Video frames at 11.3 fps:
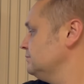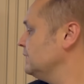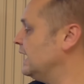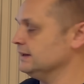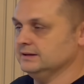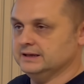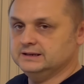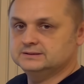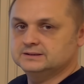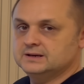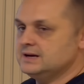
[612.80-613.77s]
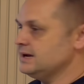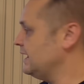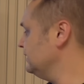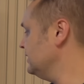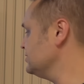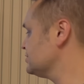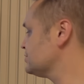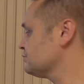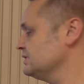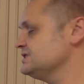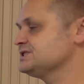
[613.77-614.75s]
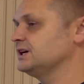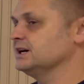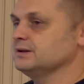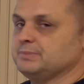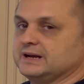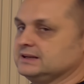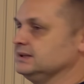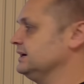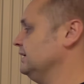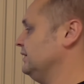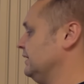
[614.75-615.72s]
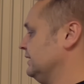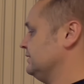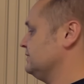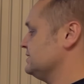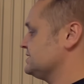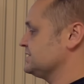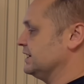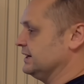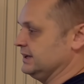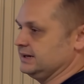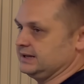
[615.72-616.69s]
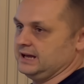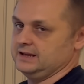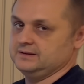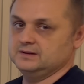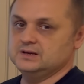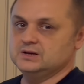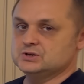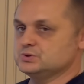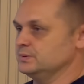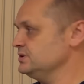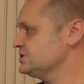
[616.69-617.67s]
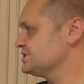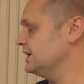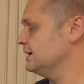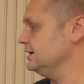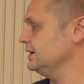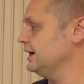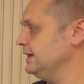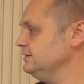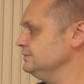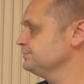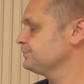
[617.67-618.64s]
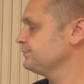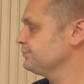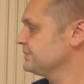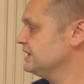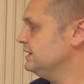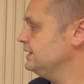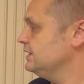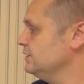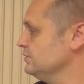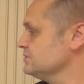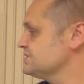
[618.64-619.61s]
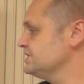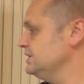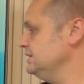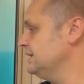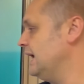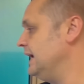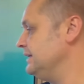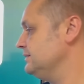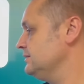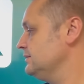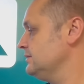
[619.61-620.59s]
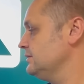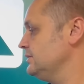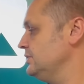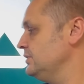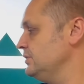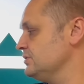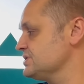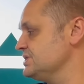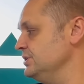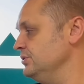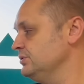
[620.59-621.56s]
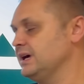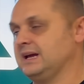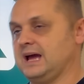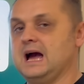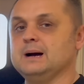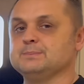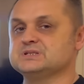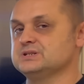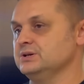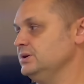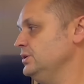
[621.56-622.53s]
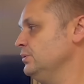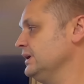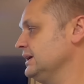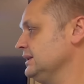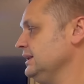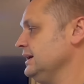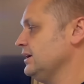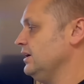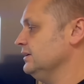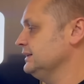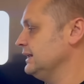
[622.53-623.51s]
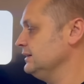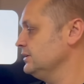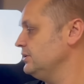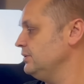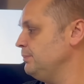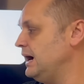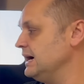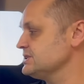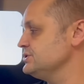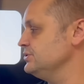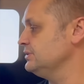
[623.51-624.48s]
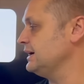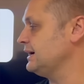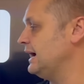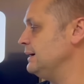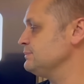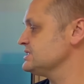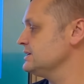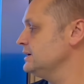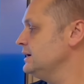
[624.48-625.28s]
Unlinked, and then just restart it by clicking on it, starting it again. So when you start it again, you'll see New Tech Apps. You want to click on that little box, New Tech Apps,